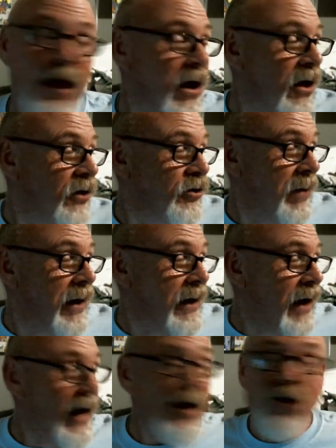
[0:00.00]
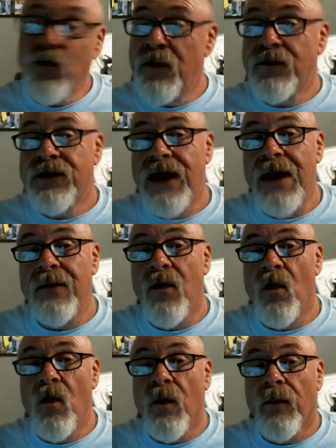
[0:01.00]
So my dining room
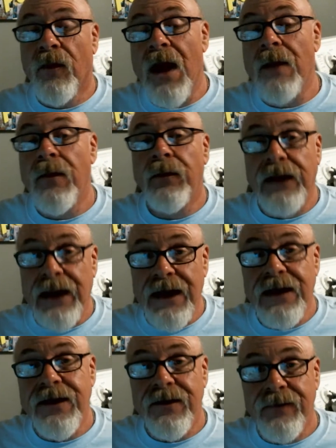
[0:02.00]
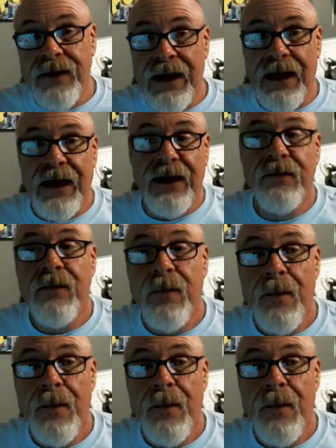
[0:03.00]
table will probably end up being